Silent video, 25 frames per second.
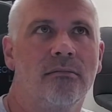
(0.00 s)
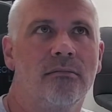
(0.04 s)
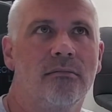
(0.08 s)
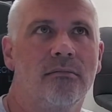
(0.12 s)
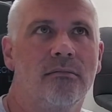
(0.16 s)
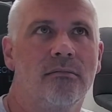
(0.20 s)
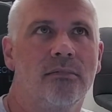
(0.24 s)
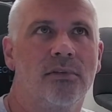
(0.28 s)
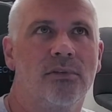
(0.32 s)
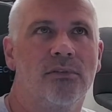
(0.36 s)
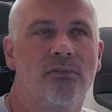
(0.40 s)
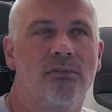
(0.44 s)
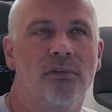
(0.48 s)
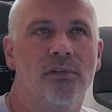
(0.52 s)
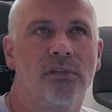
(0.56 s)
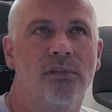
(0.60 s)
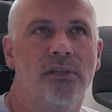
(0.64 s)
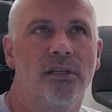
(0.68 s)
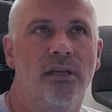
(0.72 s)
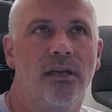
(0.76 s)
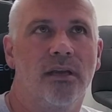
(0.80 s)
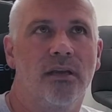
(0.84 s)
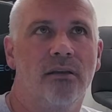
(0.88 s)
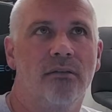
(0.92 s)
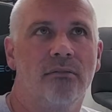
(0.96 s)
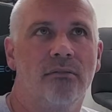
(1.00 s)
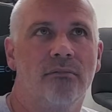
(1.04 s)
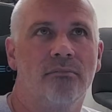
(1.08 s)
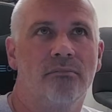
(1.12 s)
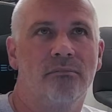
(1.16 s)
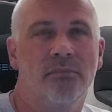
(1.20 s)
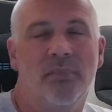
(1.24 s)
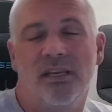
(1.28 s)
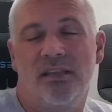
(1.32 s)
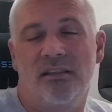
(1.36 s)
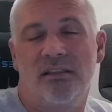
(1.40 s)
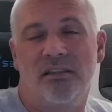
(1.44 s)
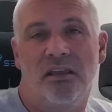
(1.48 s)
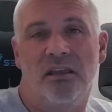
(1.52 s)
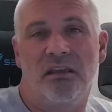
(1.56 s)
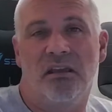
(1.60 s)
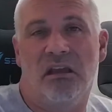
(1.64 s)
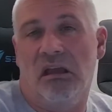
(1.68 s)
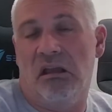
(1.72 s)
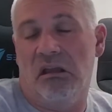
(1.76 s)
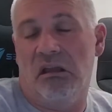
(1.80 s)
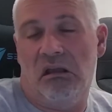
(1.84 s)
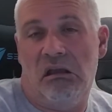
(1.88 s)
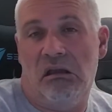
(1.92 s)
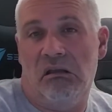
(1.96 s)
was really a big thing.
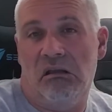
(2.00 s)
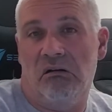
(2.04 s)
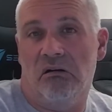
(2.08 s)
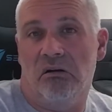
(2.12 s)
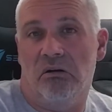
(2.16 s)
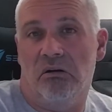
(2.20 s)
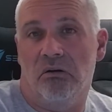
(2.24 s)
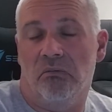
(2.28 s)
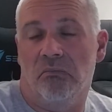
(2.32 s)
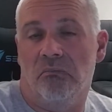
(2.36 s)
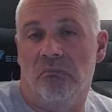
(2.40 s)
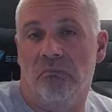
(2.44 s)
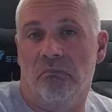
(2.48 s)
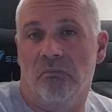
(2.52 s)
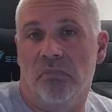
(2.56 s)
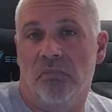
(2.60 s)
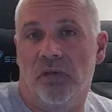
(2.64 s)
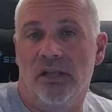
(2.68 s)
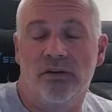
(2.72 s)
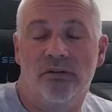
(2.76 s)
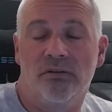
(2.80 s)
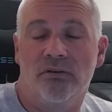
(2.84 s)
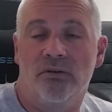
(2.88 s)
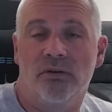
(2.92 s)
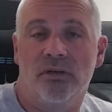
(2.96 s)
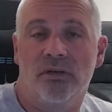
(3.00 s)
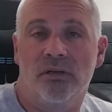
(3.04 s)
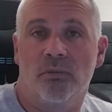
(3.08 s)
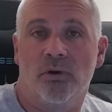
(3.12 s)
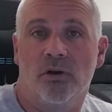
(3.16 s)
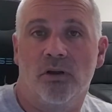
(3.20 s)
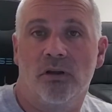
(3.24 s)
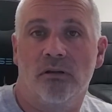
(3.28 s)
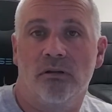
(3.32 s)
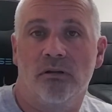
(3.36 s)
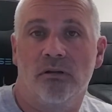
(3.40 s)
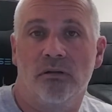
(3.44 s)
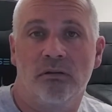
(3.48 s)
I, I don't know. I don't know anymore.